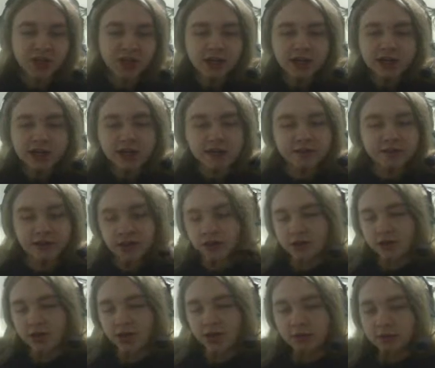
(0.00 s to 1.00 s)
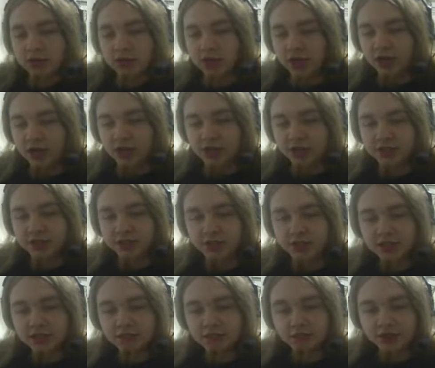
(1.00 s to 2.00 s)
Then you've got your combo
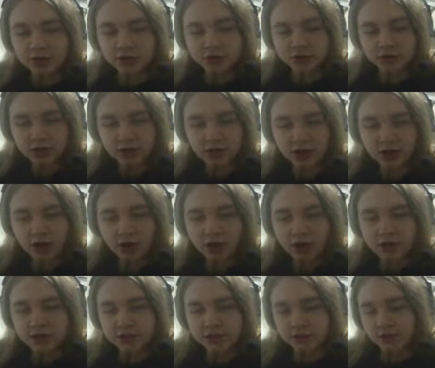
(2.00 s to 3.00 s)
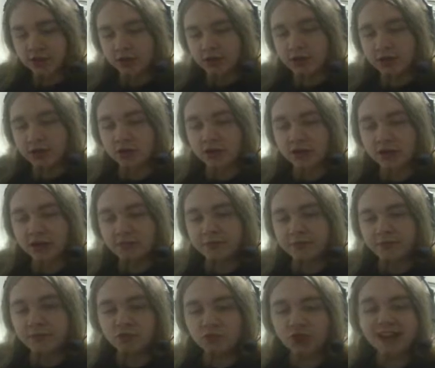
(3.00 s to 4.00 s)
gauges, which are also on your
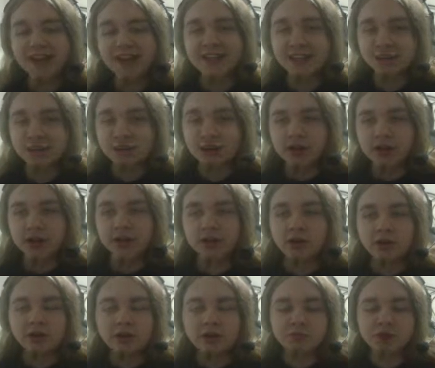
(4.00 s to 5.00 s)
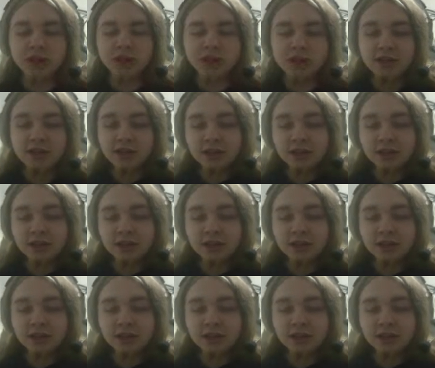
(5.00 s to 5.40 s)
right next to your character sprite.